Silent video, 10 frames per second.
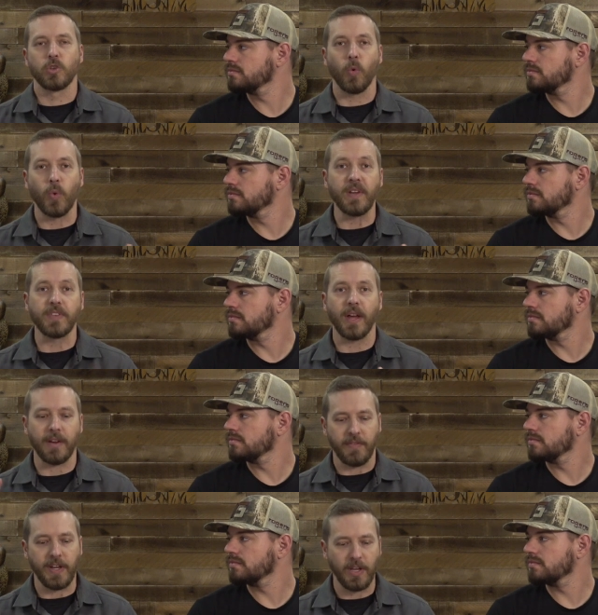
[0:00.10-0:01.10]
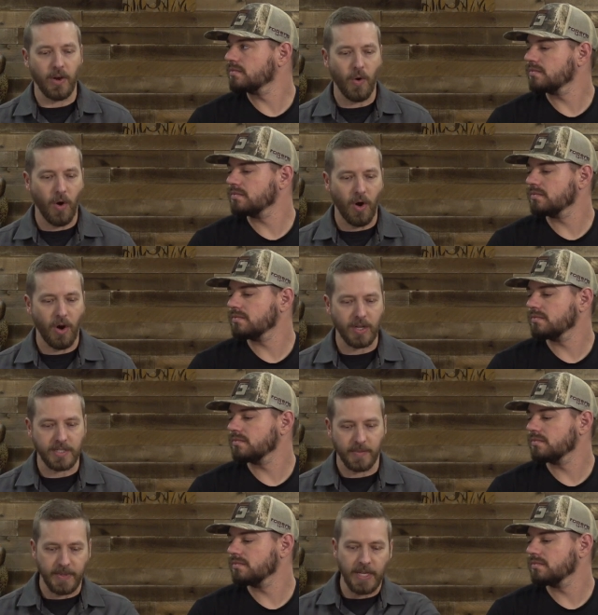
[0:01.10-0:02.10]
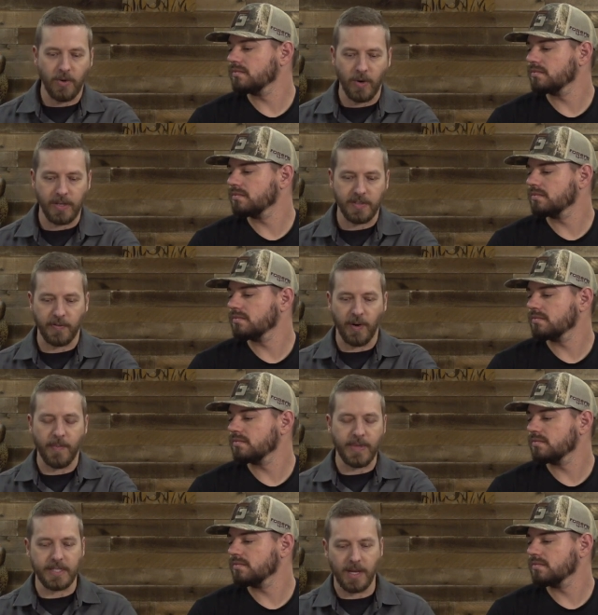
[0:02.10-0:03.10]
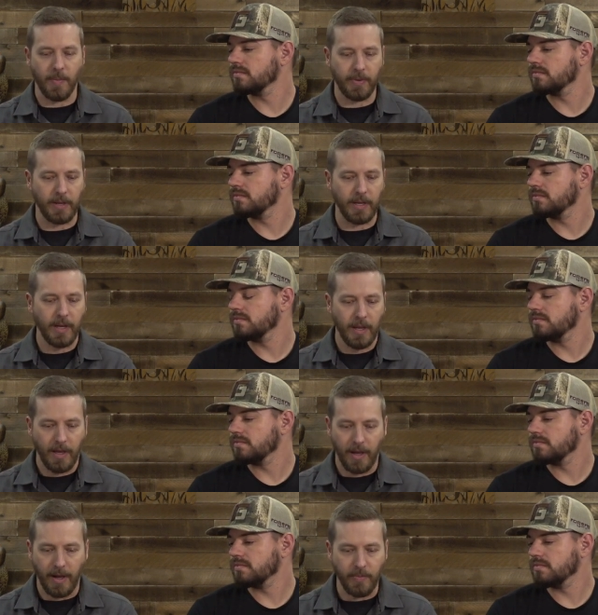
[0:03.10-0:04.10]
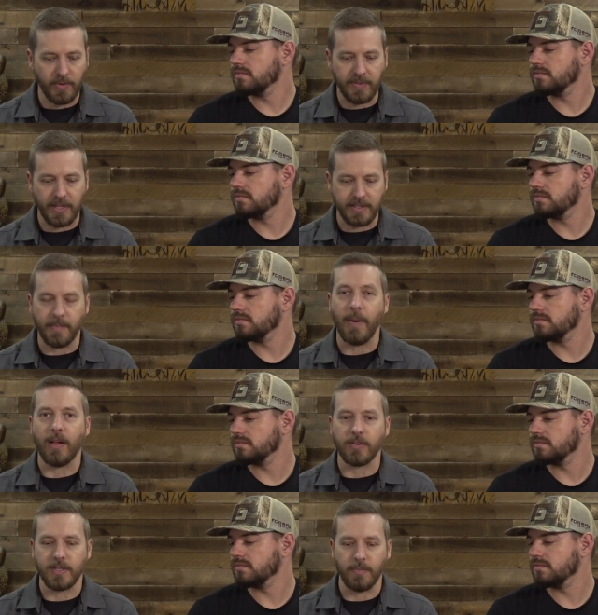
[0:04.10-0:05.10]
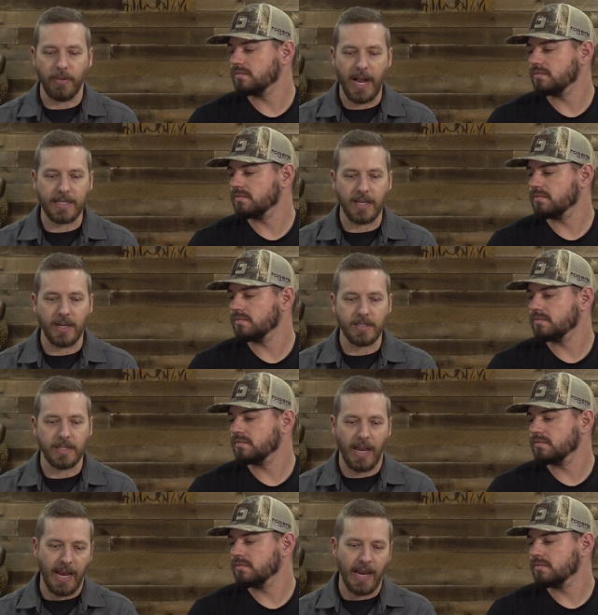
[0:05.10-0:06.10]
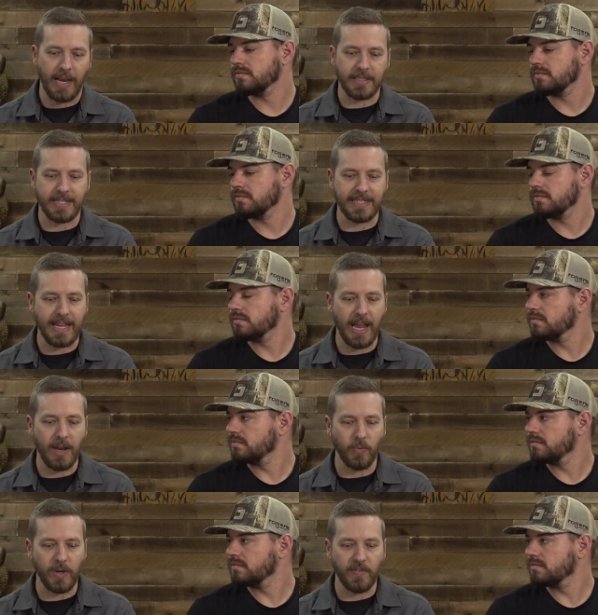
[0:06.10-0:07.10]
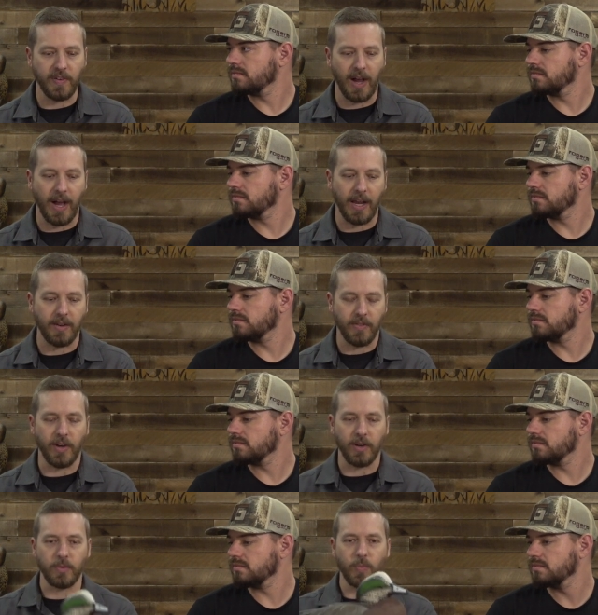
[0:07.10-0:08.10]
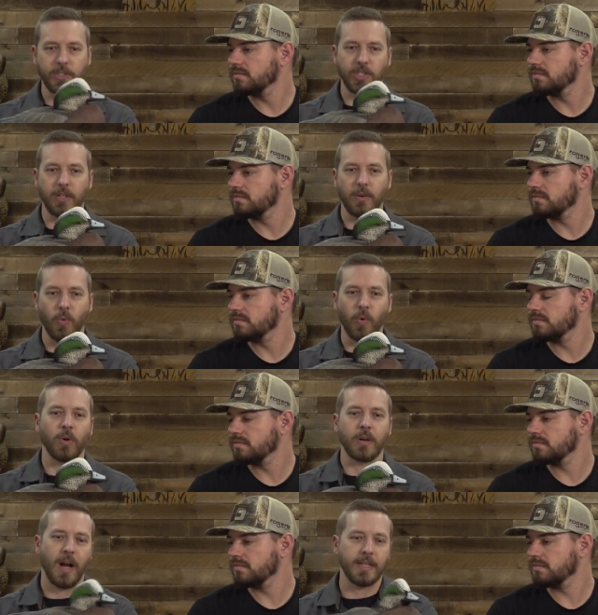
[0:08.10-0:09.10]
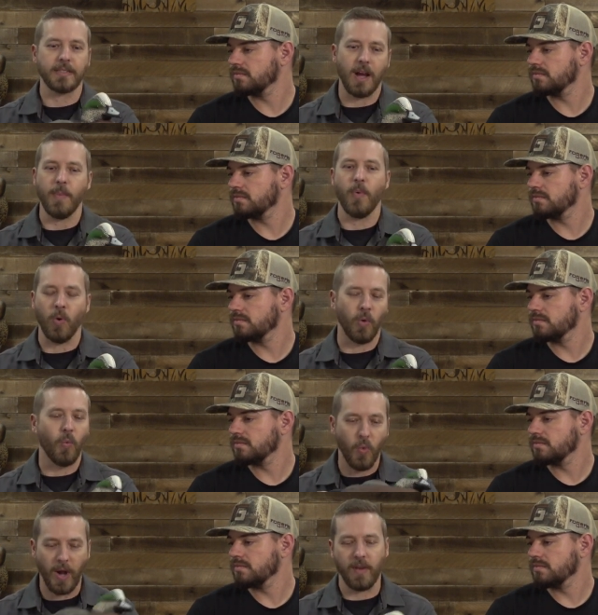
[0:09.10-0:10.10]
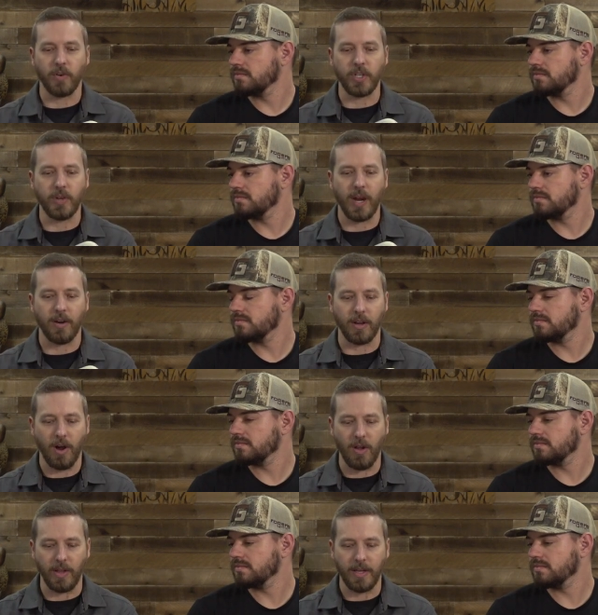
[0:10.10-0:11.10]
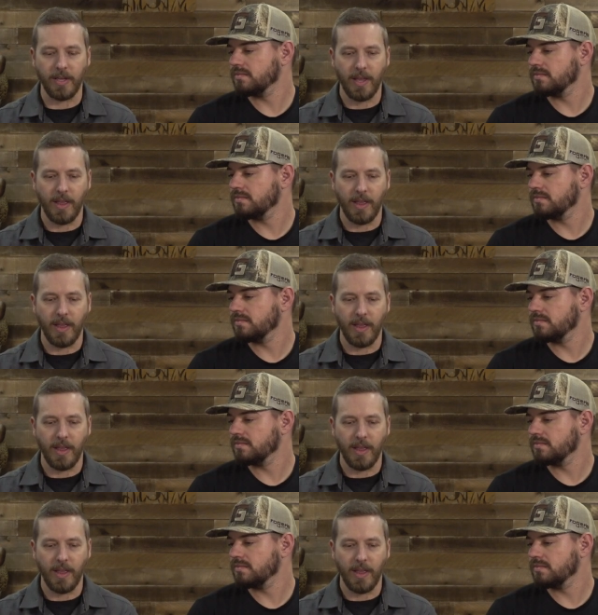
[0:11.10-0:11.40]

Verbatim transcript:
Speaker 1: So we've done a video on some decoys from this company. Um, we've done some mallards and black ducks, and today we've got their widgeon or cotton top or whatever you care to call it.